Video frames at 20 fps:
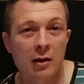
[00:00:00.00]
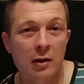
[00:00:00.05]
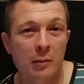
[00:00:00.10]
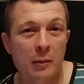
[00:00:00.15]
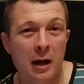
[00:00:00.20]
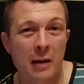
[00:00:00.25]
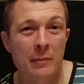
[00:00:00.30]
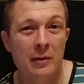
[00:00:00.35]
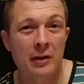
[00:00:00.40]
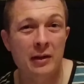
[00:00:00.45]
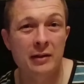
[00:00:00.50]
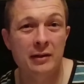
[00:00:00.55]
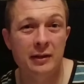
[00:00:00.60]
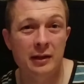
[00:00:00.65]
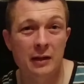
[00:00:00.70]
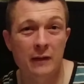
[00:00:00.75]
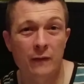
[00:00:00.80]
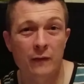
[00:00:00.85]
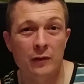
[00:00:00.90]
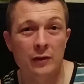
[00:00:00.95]
There might be a
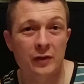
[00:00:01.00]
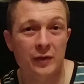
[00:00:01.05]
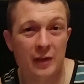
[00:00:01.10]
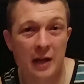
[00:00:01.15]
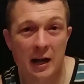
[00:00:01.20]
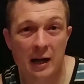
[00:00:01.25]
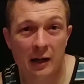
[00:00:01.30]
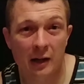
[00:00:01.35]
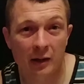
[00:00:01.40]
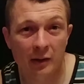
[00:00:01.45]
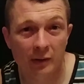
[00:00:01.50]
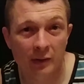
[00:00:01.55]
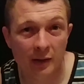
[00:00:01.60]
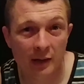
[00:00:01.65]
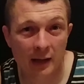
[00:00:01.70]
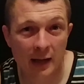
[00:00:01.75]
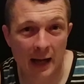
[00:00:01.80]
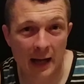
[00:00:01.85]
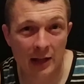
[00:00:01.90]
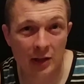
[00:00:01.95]
different style
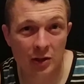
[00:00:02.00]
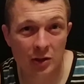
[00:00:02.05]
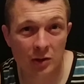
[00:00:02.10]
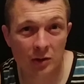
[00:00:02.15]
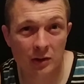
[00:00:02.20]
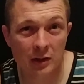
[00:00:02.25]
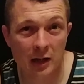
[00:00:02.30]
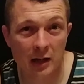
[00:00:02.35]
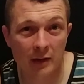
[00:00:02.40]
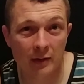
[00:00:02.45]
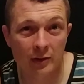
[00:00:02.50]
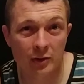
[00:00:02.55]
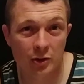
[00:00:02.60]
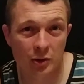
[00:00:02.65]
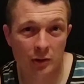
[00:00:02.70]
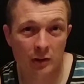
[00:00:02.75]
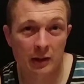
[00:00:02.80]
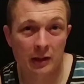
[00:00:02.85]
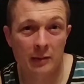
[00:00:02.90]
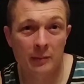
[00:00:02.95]
at your Dollar
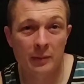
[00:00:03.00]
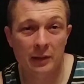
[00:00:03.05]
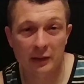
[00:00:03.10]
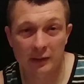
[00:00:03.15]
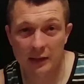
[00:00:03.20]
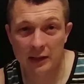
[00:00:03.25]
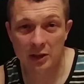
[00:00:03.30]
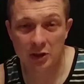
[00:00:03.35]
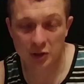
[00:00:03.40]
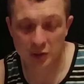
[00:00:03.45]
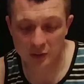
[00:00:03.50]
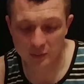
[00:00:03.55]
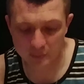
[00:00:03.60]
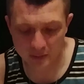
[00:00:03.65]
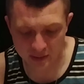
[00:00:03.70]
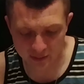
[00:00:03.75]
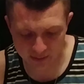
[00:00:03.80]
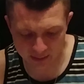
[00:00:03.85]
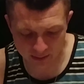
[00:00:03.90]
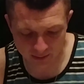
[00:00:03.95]
Tree, but they should
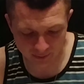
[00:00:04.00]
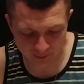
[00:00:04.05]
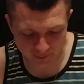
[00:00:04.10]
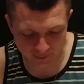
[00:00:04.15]
be there.